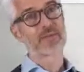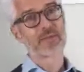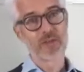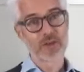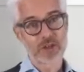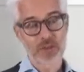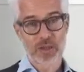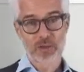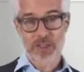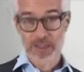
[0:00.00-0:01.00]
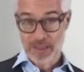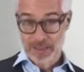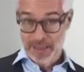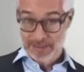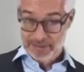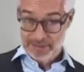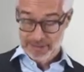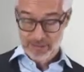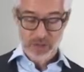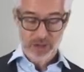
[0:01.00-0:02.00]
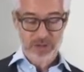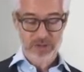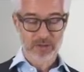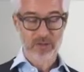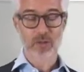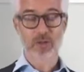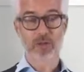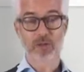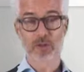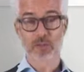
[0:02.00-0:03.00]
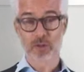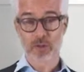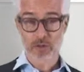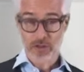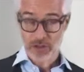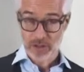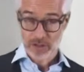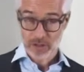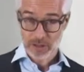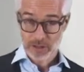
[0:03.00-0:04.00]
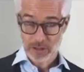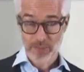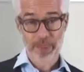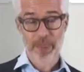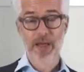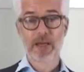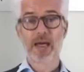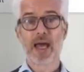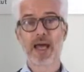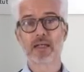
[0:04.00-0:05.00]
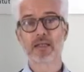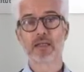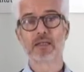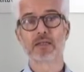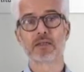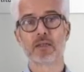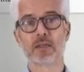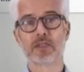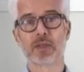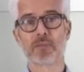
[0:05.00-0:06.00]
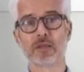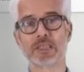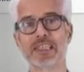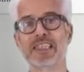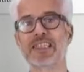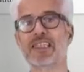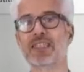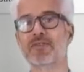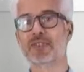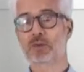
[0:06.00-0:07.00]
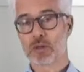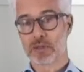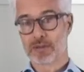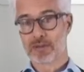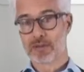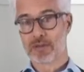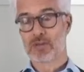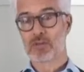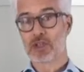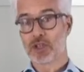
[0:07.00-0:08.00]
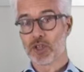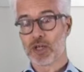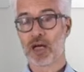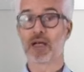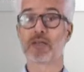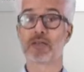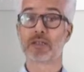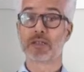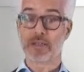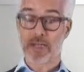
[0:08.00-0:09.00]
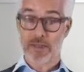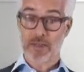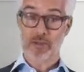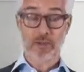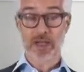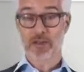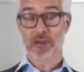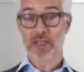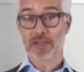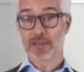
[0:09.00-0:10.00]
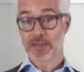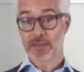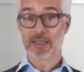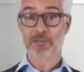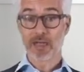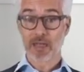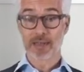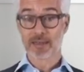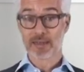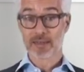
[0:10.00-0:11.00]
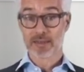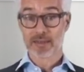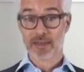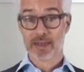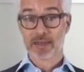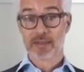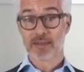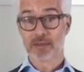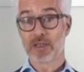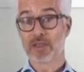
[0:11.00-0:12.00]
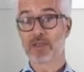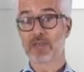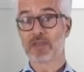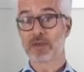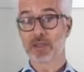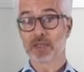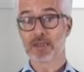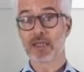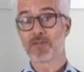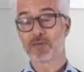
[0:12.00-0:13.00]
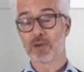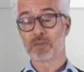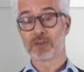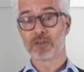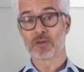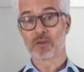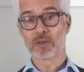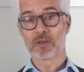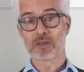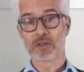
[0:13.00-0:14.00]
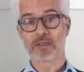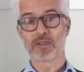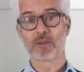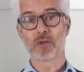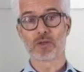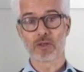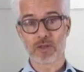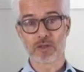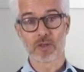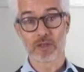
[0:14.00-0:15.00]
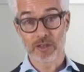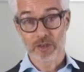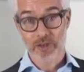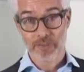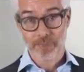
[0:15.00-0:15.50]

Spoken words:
knowledge about the classes, which is the so-called terminological knowledge, and the knowledge about the individuals, which are gathered or aggregated in some classes. So the individuals, they form the so-called assertional knowledge.